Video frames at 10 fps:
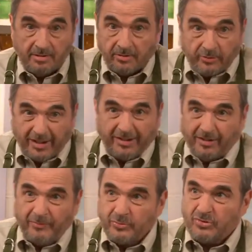the Lieutenant
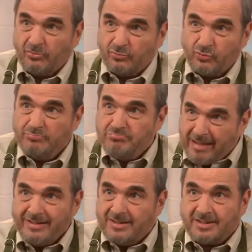Governor is
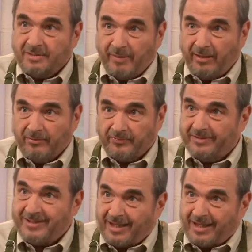tremendously powerful. In